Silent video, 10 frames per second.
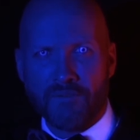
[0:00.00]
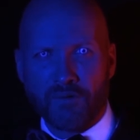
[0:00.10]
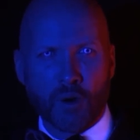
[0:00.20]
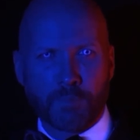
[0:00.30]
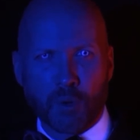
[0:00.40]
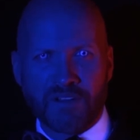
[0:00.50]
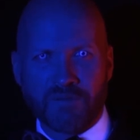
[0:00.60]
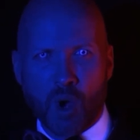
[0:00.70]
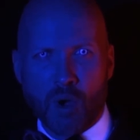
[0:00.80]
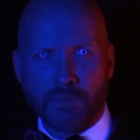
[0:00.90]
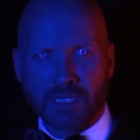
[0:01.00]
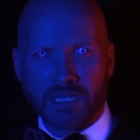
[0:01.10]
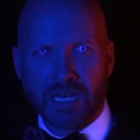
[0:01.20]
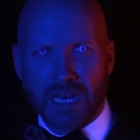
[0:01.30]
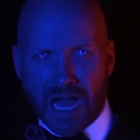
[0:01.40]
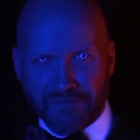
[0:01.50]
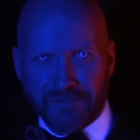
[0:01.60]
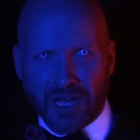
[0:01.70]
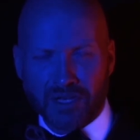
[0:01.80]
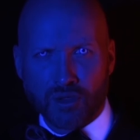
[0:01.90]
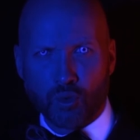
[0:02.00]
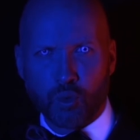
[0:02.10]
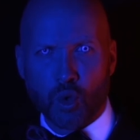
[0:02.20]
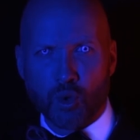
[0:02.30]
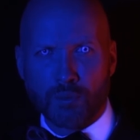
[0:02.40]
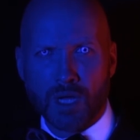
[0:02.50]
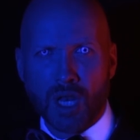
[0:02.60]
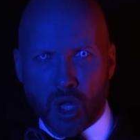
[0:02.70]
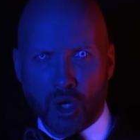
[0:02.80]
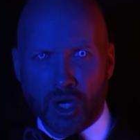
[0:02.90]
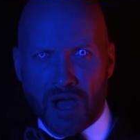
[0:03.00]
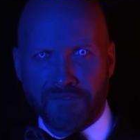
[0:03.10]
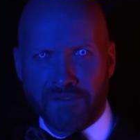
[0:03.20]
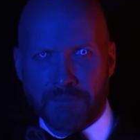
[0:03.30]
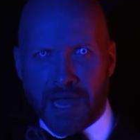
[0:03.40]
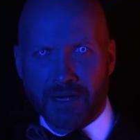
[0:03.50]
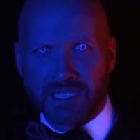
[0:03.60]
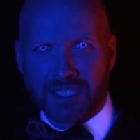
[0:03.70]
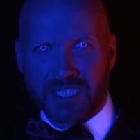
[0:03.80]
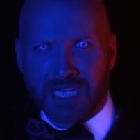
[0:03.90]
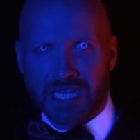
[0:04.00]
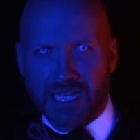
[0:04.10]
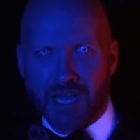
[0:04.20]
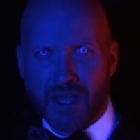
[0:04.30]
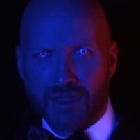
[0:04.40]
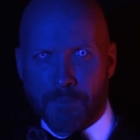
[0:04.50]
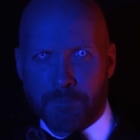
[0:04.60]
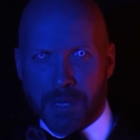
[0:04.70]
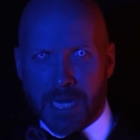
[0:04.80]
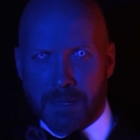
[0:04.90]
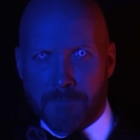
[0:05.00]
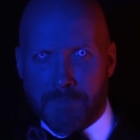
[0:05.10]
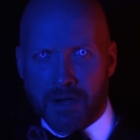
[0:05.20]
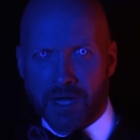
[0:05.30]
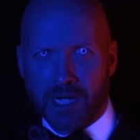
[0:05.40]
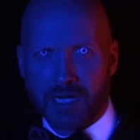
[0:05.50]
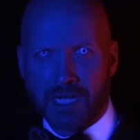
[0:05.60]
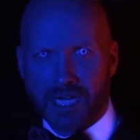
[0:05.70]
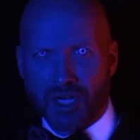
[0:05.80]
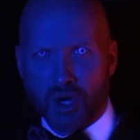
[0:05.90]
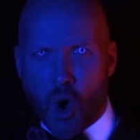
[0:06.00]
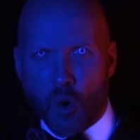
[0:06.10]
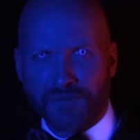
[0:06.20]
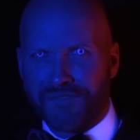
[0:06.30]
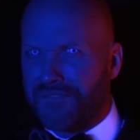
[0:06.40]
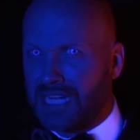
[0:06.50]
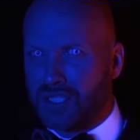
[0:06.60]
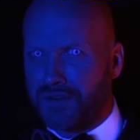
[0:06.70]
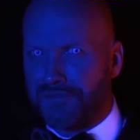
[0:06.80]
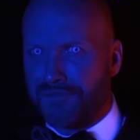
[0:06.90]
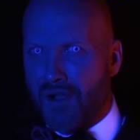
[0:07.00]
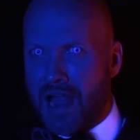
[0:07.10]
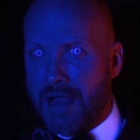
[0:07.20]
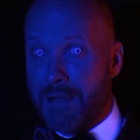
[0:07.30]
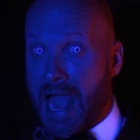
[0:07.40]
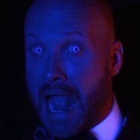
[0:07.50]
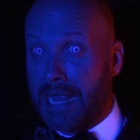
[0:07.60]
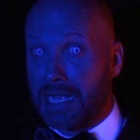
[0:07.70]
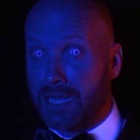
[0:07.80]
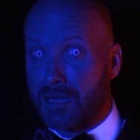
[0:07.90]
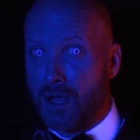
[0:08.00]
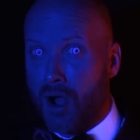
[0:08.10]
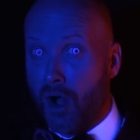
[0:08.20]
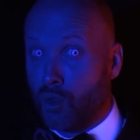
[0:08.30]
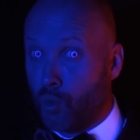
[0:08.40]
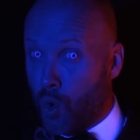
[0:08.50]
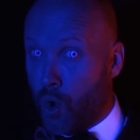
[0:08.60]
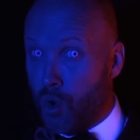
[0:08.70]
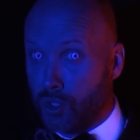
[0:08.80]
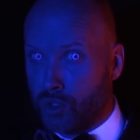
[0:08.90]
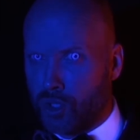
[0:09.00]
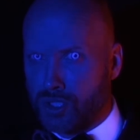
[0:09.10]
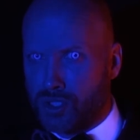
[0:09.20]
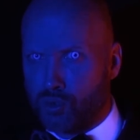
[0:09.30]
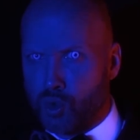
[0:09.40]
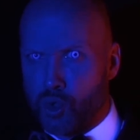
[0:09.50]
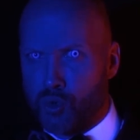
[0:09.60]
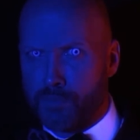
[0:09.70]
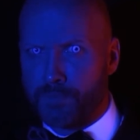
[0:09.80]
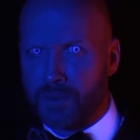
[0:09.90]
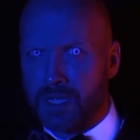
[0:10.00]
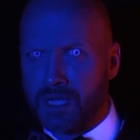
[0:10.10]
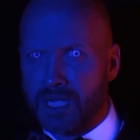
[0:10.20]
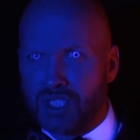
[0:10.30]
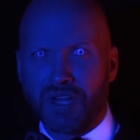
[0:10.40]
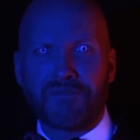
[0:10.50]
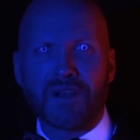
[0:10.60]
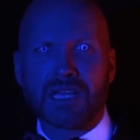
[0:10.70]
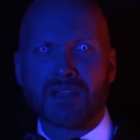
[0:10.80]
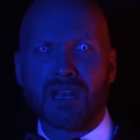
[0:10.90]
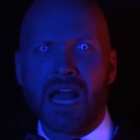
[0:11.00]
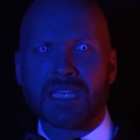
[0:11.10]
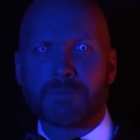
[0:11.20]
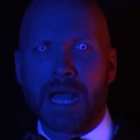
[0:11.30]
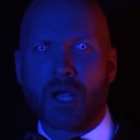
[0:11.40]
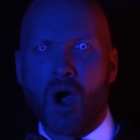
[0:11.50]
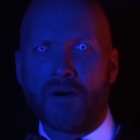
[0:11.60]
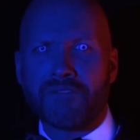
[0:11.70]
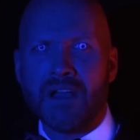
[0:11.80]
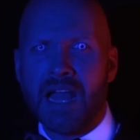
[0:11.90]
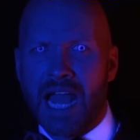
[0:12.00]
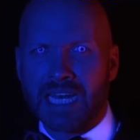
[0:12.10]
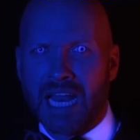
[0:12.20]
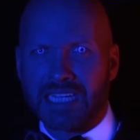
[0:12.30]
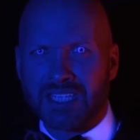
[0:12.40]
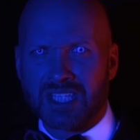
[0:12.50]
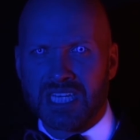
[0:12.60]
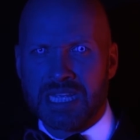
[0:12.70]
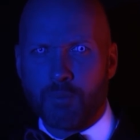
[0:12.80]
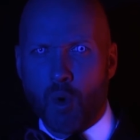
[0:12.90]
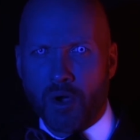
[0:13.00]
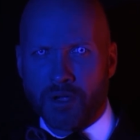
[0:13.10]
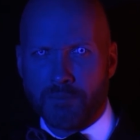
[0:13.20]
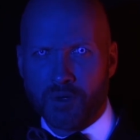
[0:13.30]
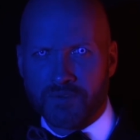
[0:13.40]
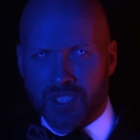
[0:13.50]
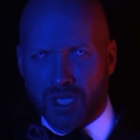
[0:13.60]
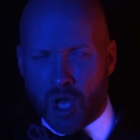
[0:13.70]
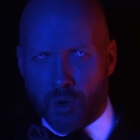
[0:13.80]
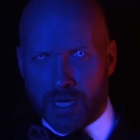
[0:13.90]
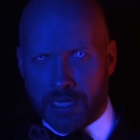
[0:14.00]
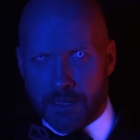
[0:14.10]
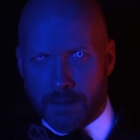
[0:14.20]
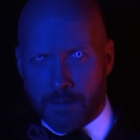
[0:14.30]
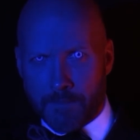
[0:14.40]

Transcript: For a brief moment, light flooded the room, long enough for Mary to see the big mirror in an old-fashioned frame hanging on the wall across the room. She flicked the lights back off and, like a sleepwalker, moved slowly